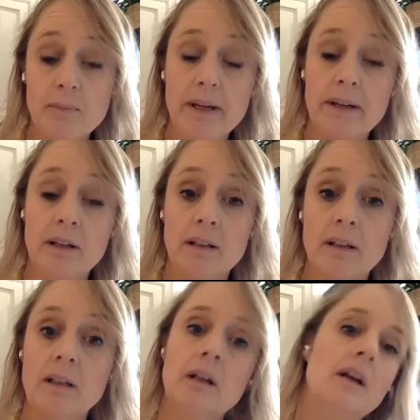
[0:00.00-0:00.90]

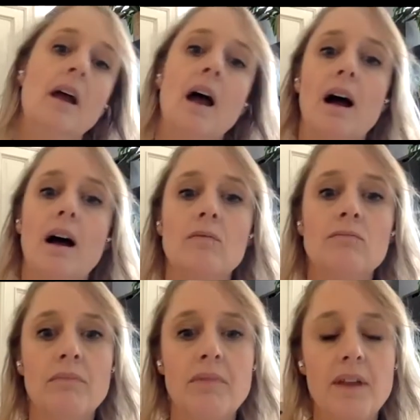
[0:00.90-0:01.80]
pill,
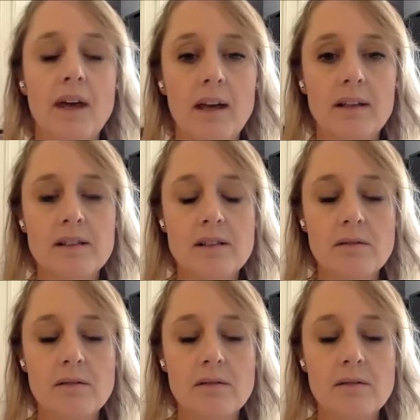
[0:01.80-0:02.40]
that